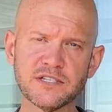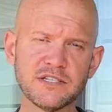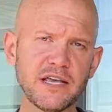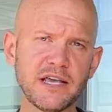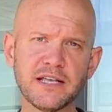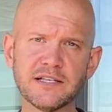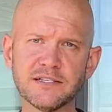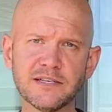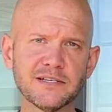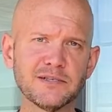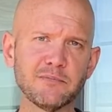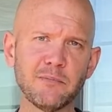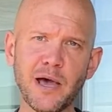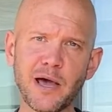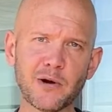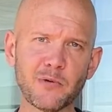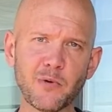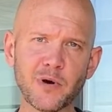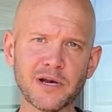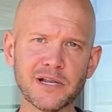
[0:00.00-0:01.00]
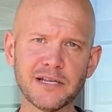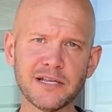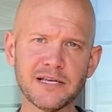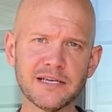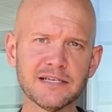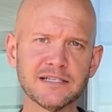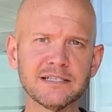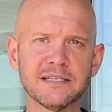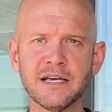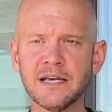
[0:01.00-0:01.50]
stains, doesn't matter what it
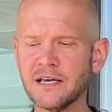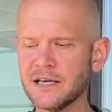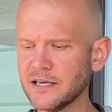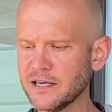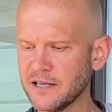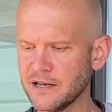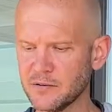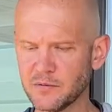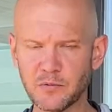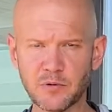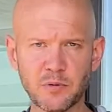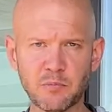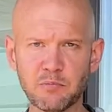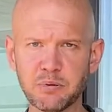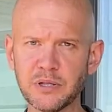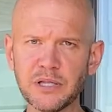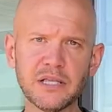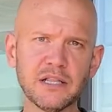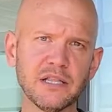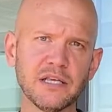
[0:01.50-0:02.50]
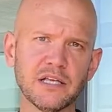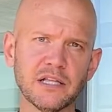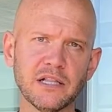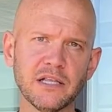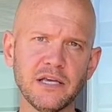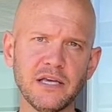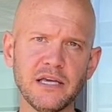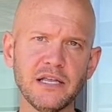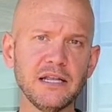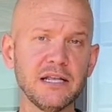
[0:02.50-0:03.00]
is, get them completely
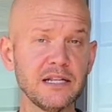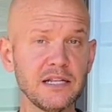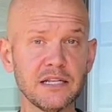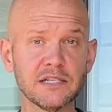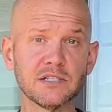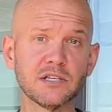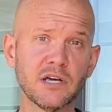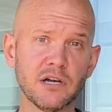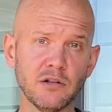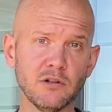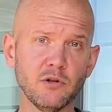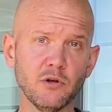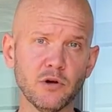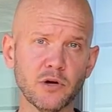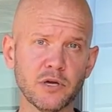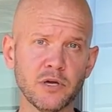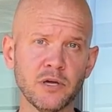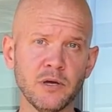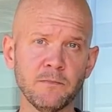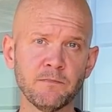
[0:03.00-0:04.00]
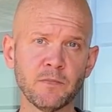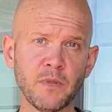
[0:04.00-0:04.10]
clean, and it's going to look